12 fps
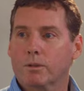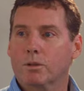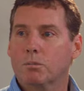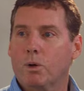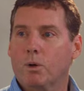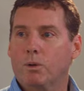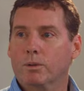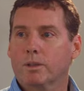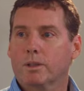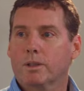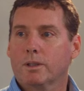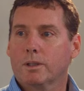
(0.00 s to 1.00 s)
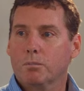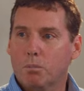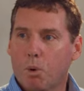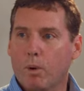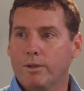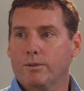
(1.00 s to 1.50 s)
from the mold
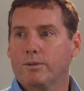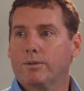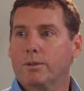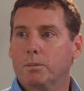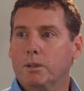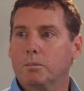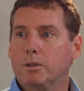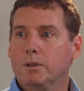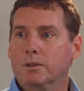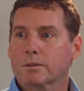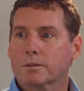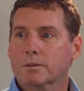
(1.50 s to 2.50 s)
poisons the people.